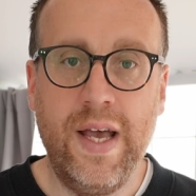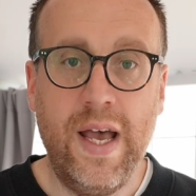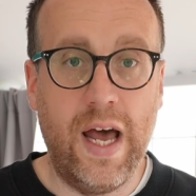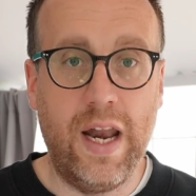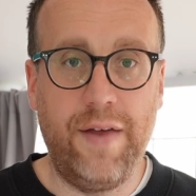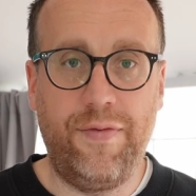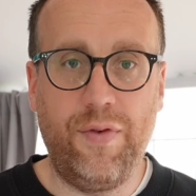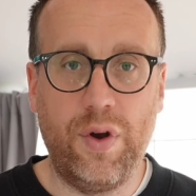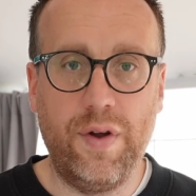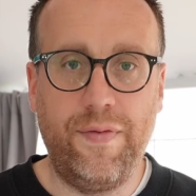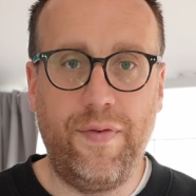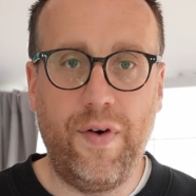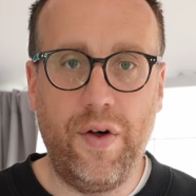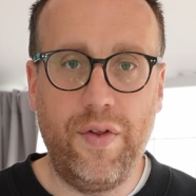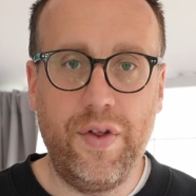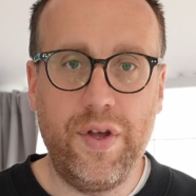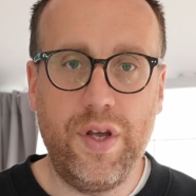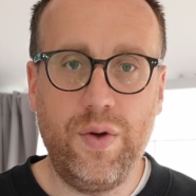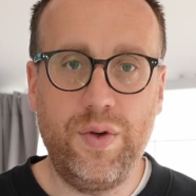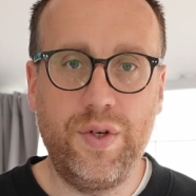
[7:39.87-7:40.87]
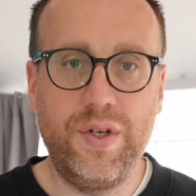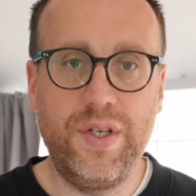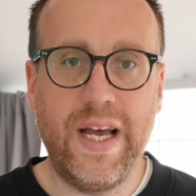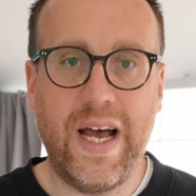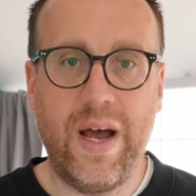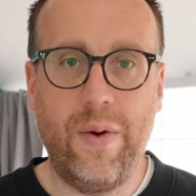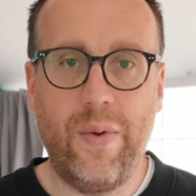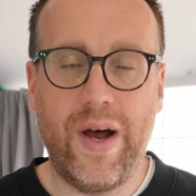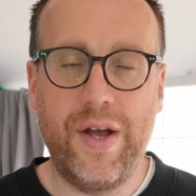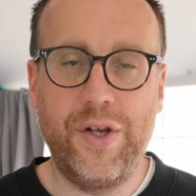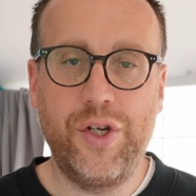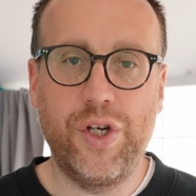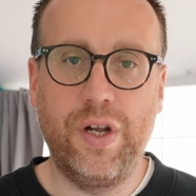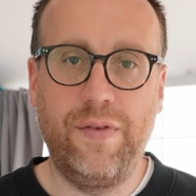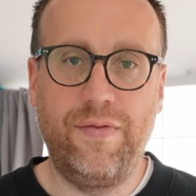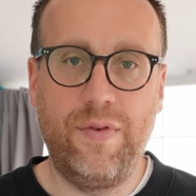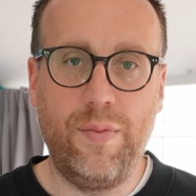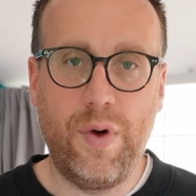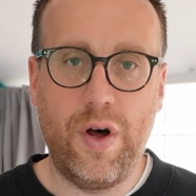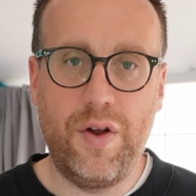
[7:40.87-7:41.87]
And if you want to follow the Houston DIY channel
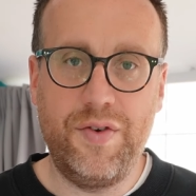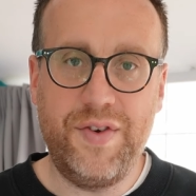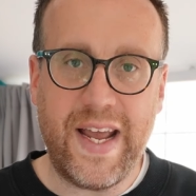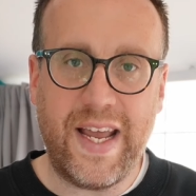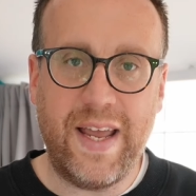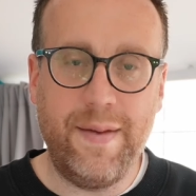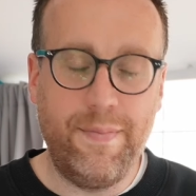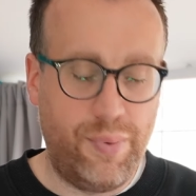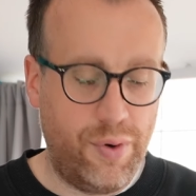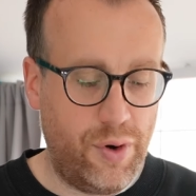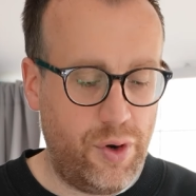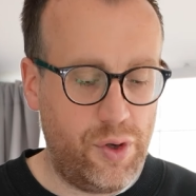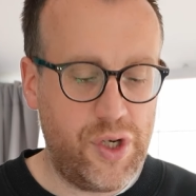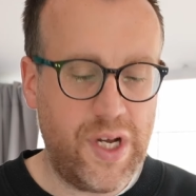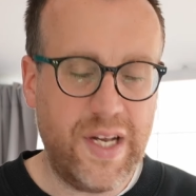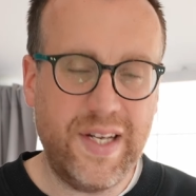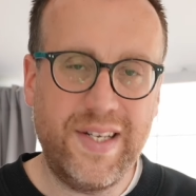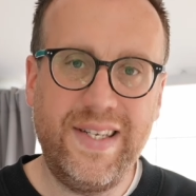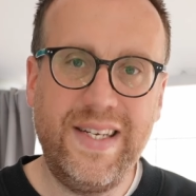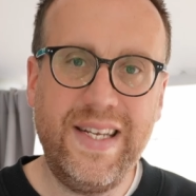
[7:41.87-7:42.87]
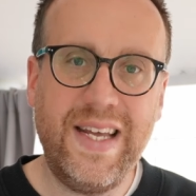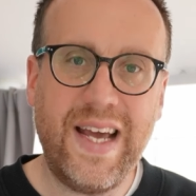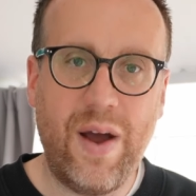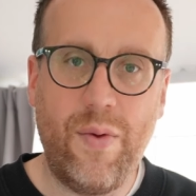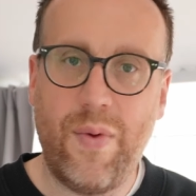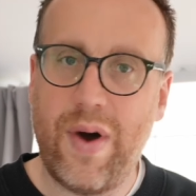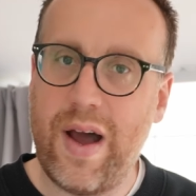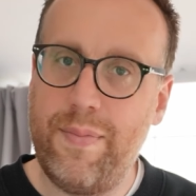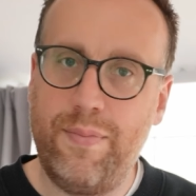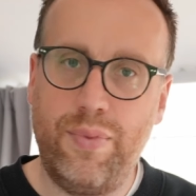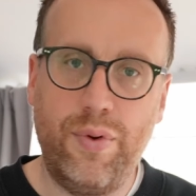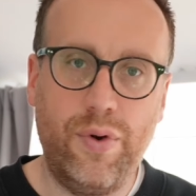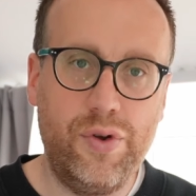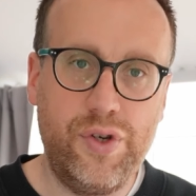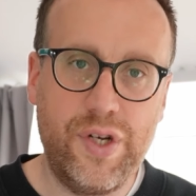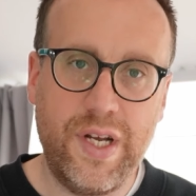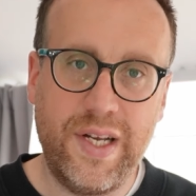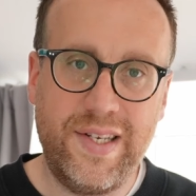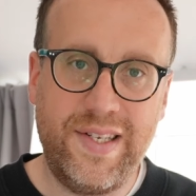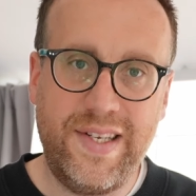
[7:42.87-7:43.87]
for more decking projects, DIY
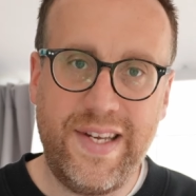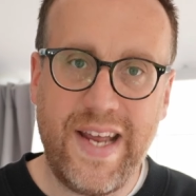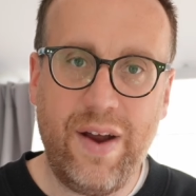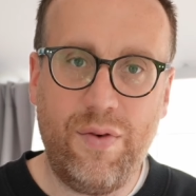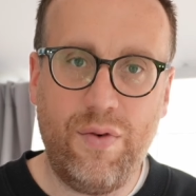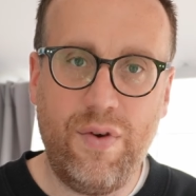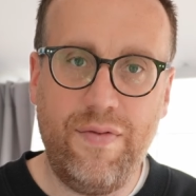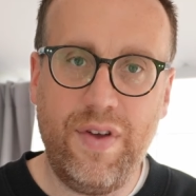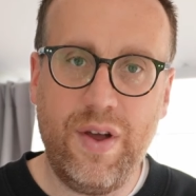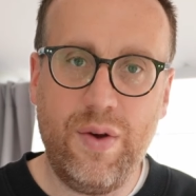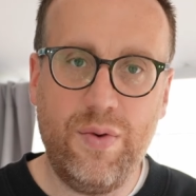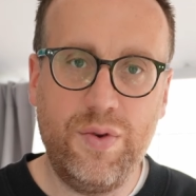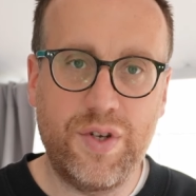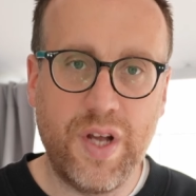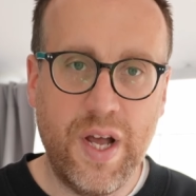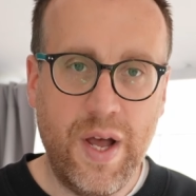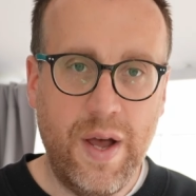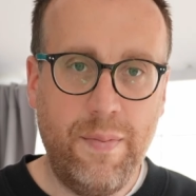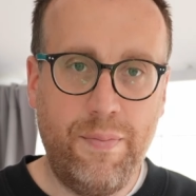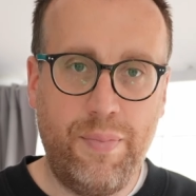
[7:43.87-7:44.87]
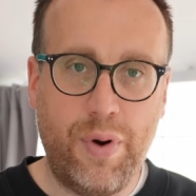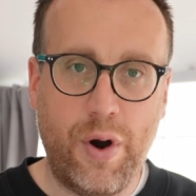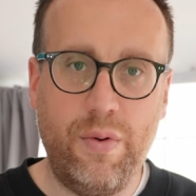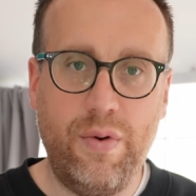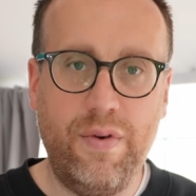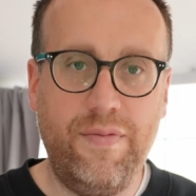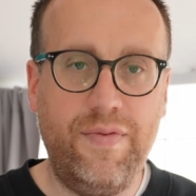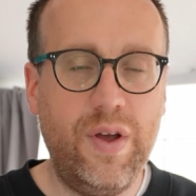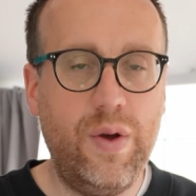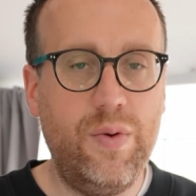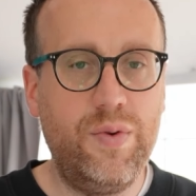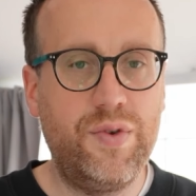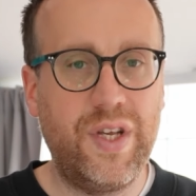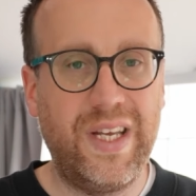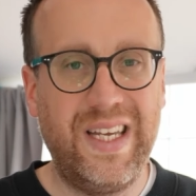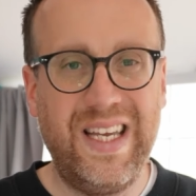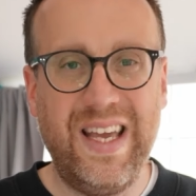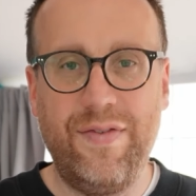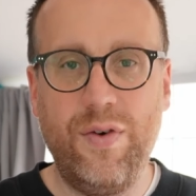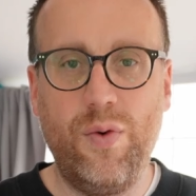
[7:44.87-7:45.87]
projects, tech reviews, product reviews,
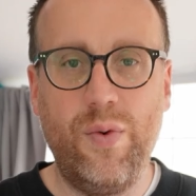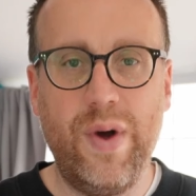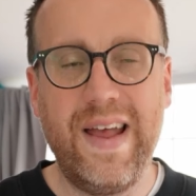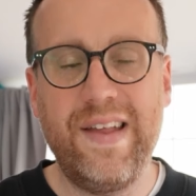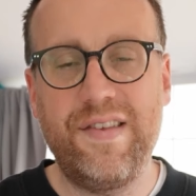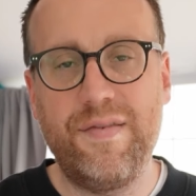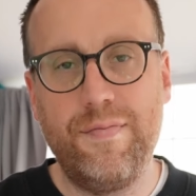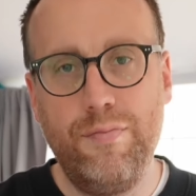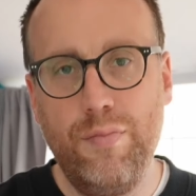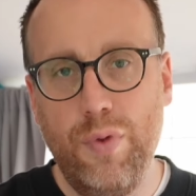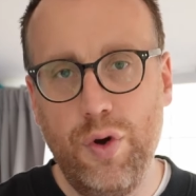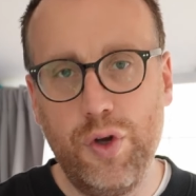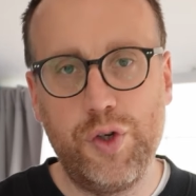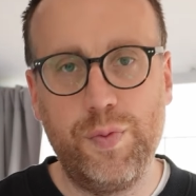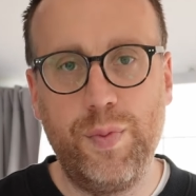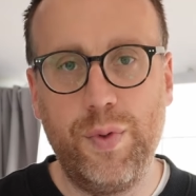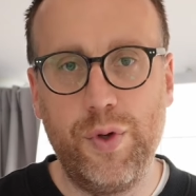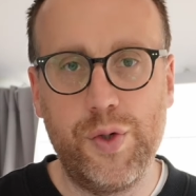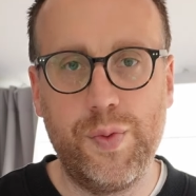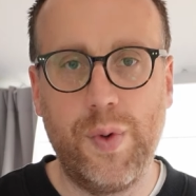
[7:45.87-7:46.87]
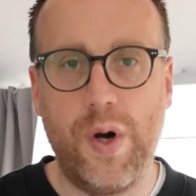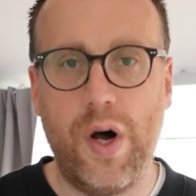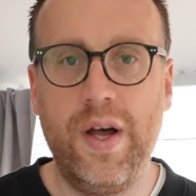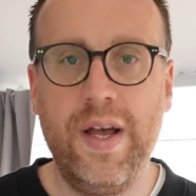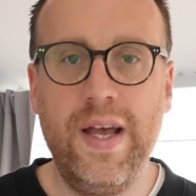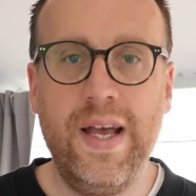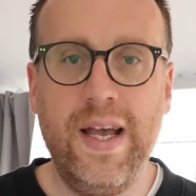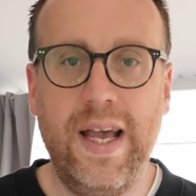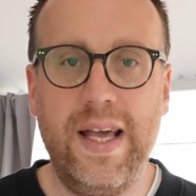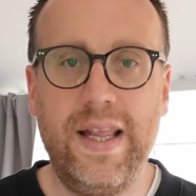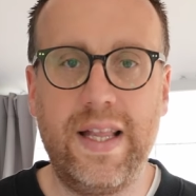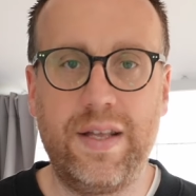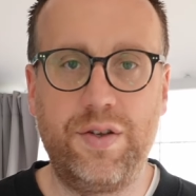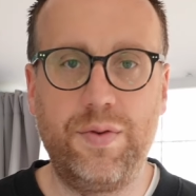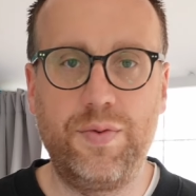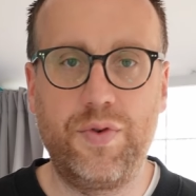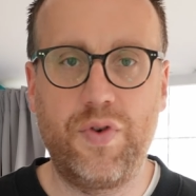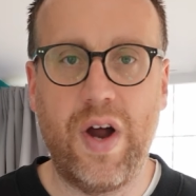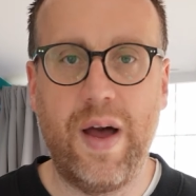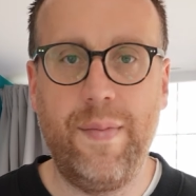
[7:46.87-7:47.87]
giveaways, much, much more, hit that
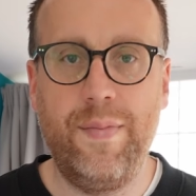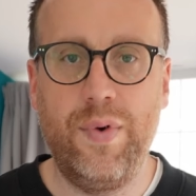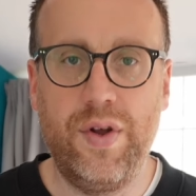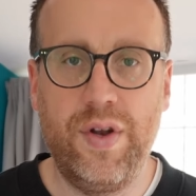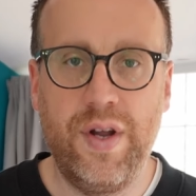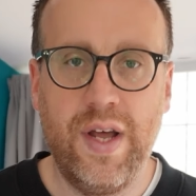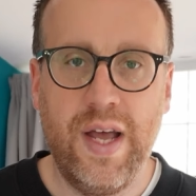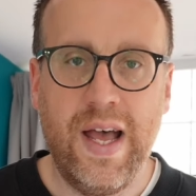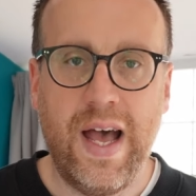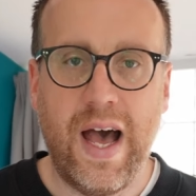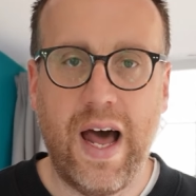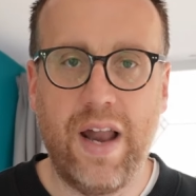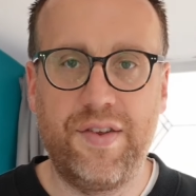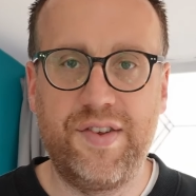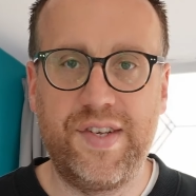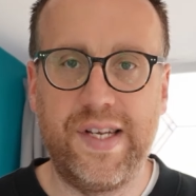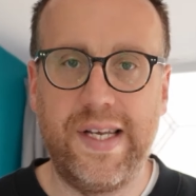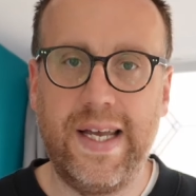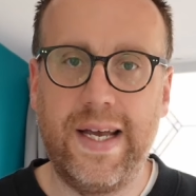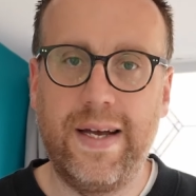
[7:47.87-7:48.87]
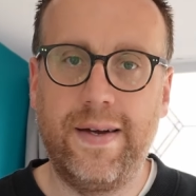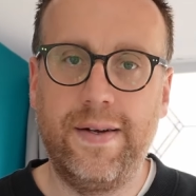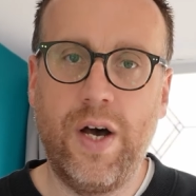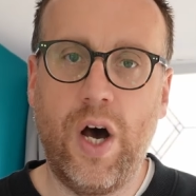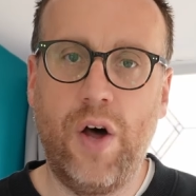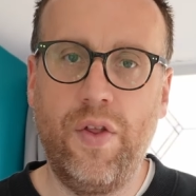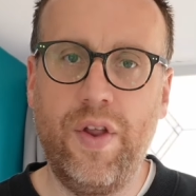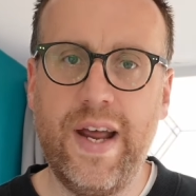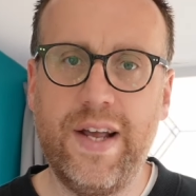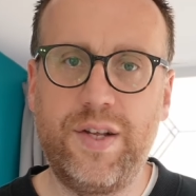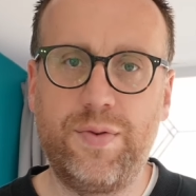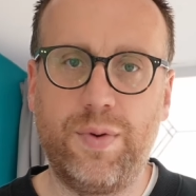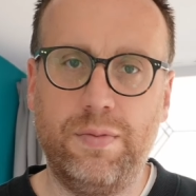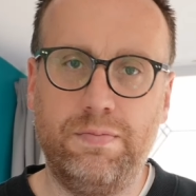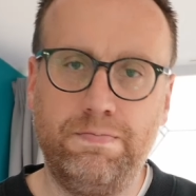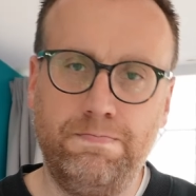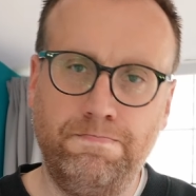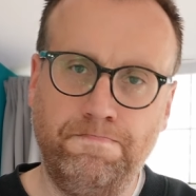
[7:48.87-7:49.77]
subscribe button. I'll see you on the next one.